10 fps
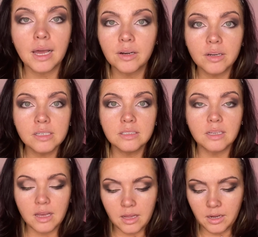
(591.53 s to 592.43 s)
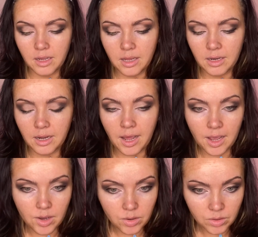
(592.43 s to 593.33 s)
Liner is done, and
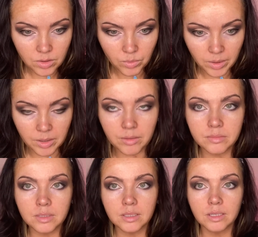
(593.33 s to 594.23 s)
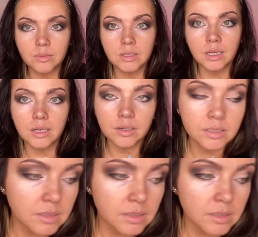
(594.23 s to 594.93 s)
now, well, the liquid liner is